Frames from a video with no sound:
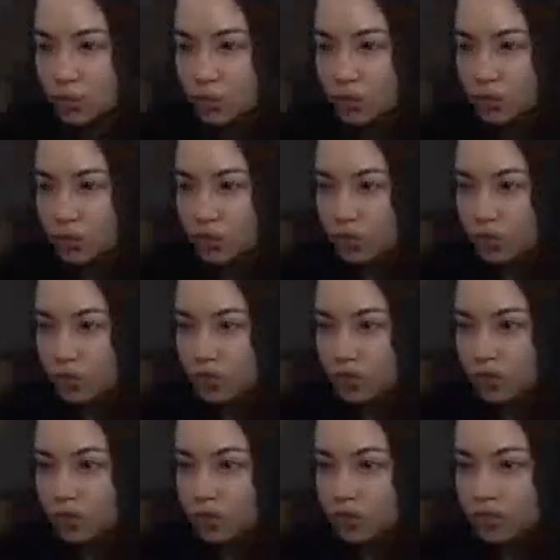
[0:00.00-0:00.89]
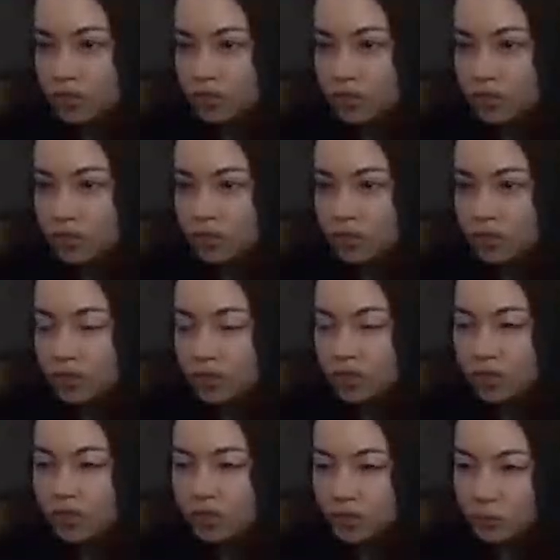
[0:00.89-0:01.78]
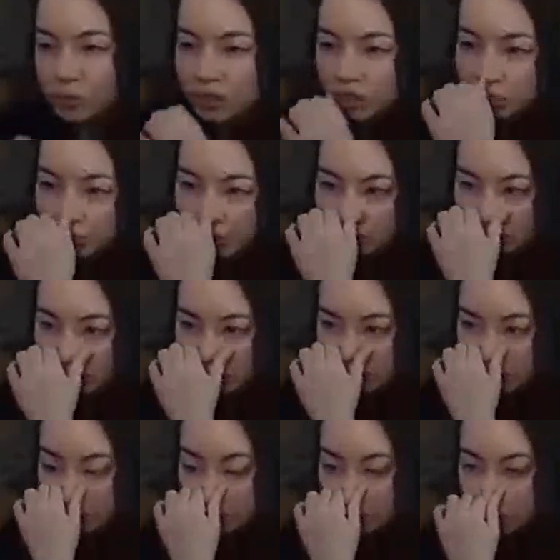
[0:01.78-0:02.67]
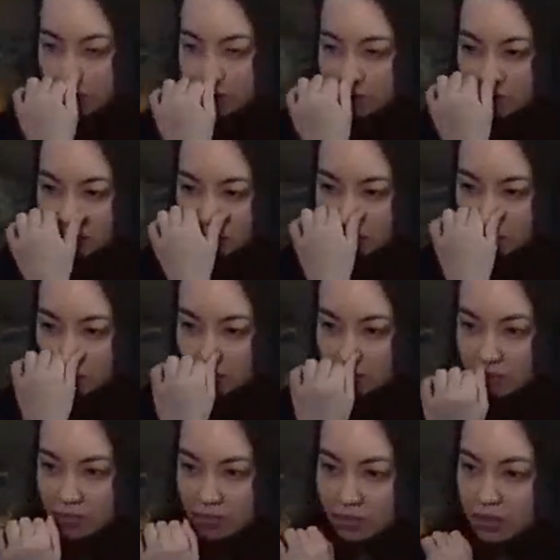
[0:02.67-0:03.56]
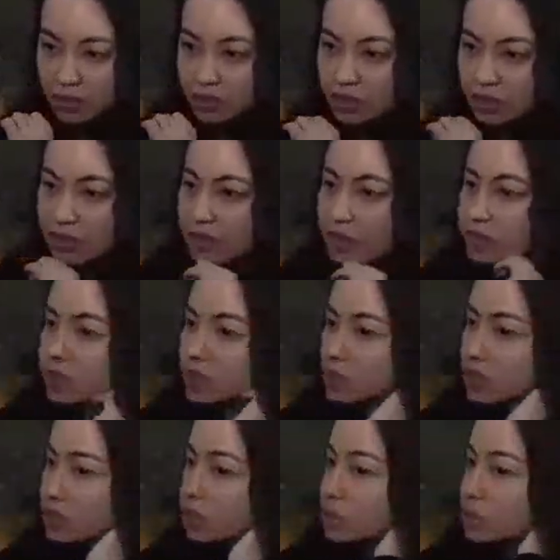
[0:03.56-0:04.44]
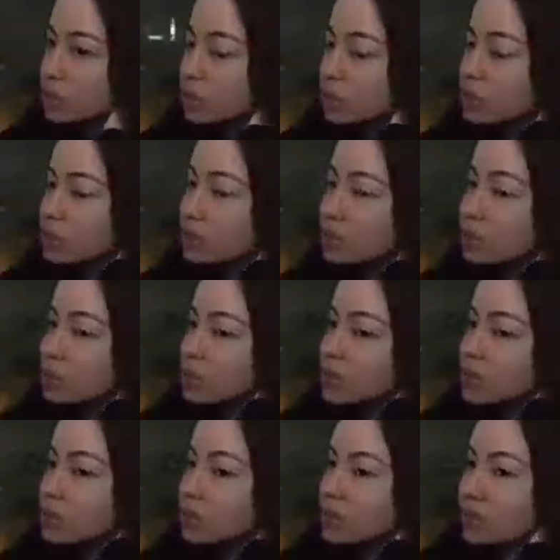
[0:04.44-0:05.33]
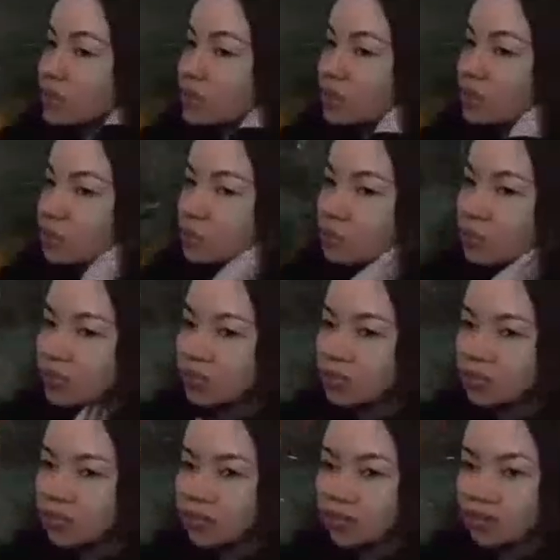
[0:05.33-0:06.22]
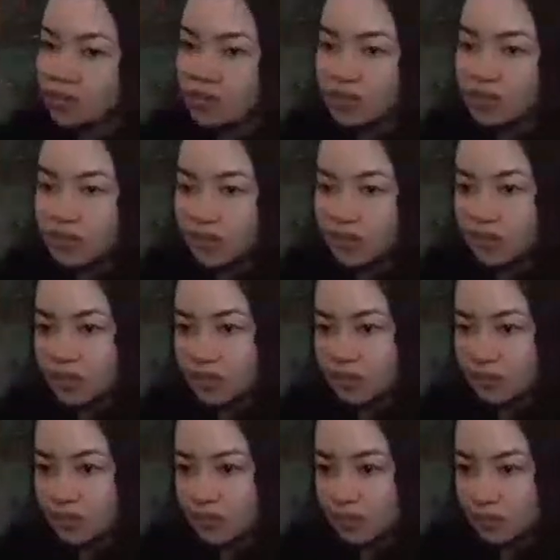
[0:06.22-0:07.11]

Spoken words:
Sure. Here you go, plague bearers. How's that doing for me? And mortars.